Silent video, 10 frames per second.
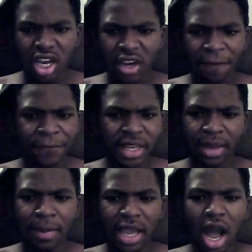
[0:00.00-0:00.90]
Nigga
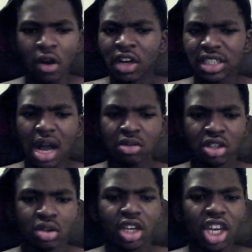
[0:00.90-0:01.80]
flicking me out, telling
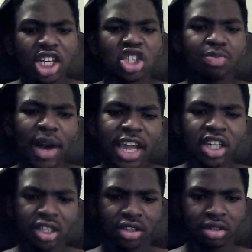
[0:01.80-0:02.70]
some nigga
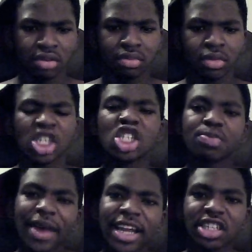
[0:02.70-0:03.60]
spray us.
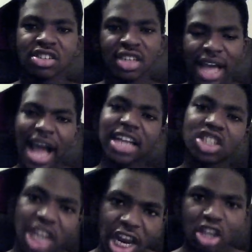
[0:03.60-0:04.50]
Spray us, nigga. I
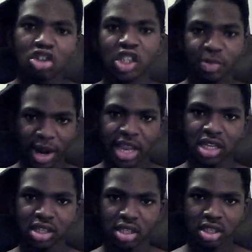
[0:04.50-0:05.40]
dare you to
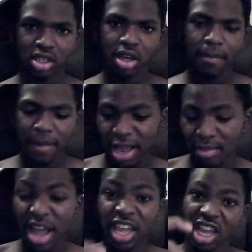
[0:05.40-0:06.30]
spray us. My,
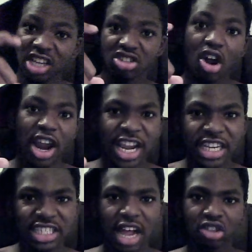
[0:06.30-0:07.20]
my hand start
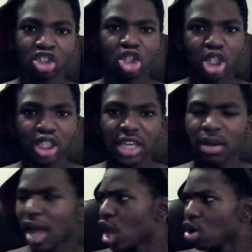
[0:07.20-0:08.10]
easing out the trigger because
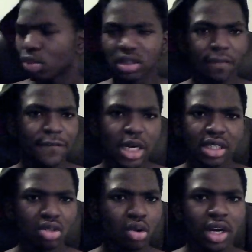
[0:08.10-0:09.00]
I'm like, what the
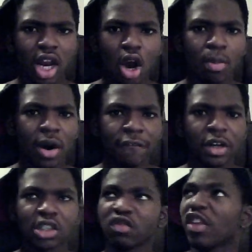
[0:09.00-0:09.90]
fuck is going on?
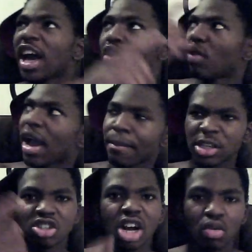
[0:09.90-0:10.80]
Motherfuckers flying around
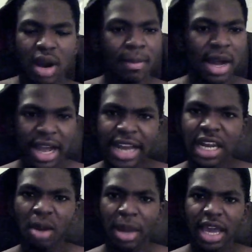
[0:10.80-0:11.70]
me, sucking around my
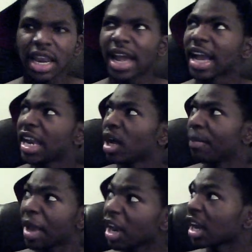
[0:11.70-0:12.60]
goddamn head like
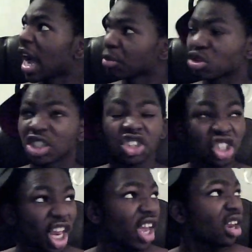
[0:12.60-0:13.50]
goddamn helicopters and
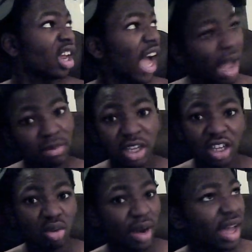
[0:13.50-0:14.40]
shit. I'm
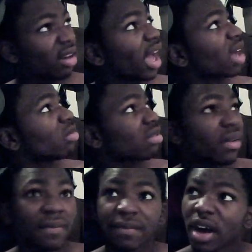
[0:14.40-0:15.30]
looking around like, what
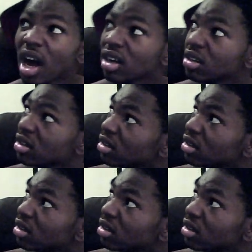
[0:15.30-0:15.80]
the fuck?